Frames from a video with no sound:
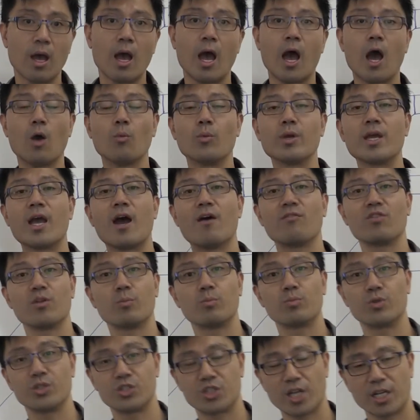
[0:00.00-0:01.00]
and we have the
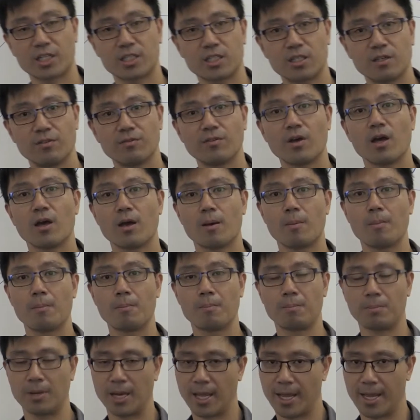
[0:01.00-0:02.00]
projective
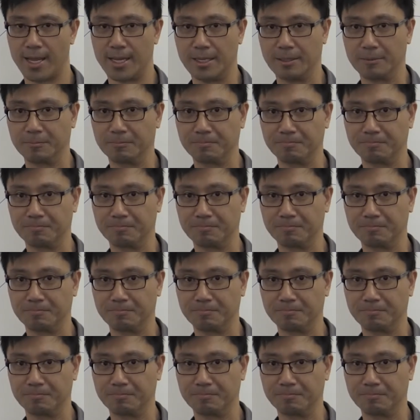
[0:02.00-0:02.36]
plane.